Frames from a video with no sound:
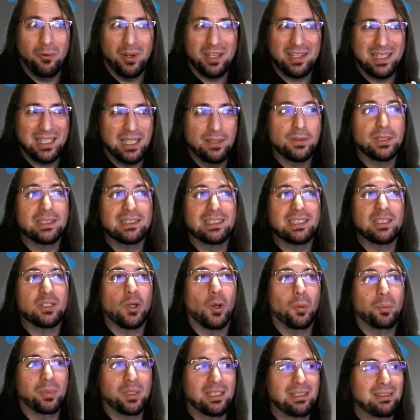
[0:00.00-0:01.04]
around 70
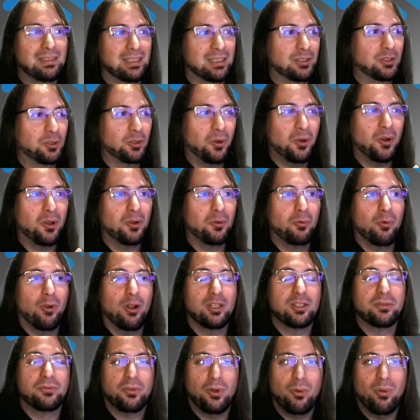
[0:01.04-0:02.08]
copies in the whole
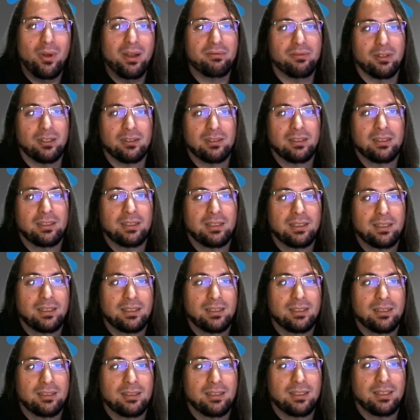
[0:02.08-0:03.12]
world forever.
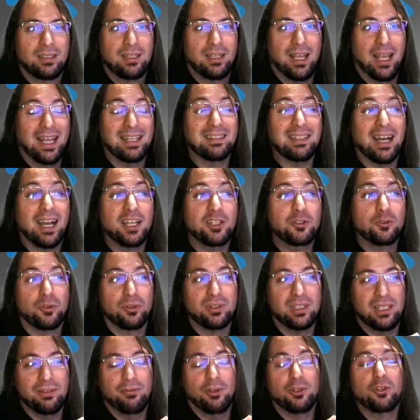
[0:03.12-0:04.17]
And I
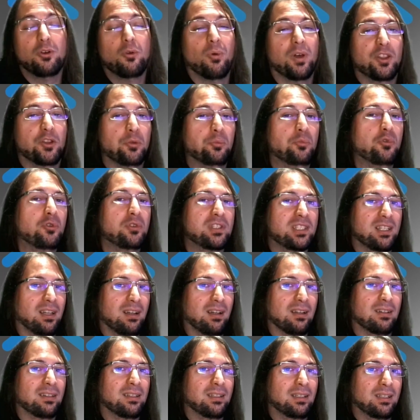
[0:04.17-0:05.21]
don't even know what the books
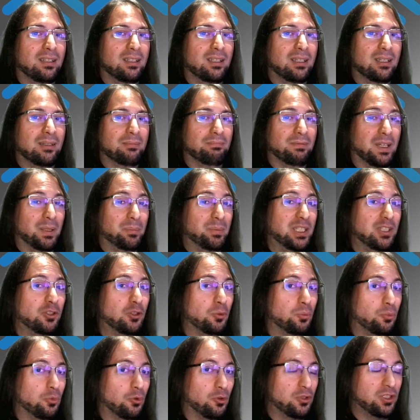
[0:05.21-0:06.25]
are. Maybe the
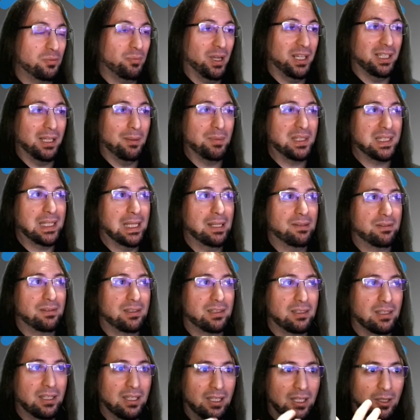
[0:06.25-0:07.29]
books by
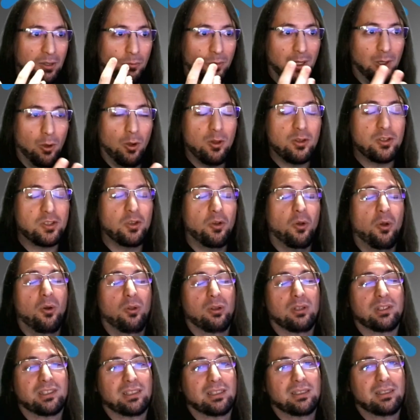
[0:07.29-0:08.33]
themselves will also
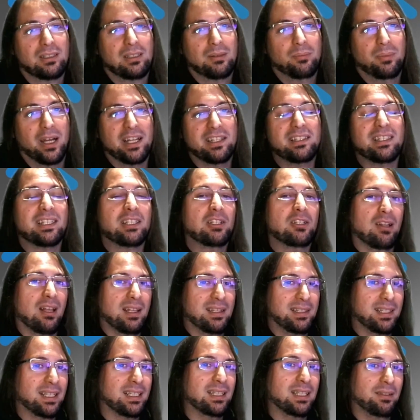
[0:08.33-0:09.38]
hold particular
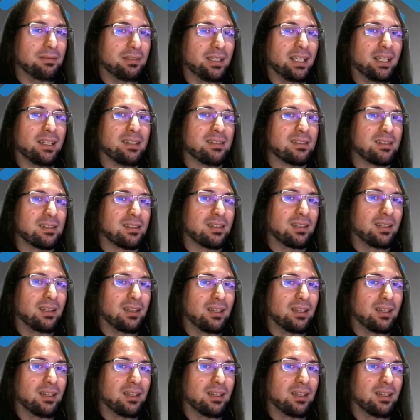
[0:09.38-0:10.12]
significance.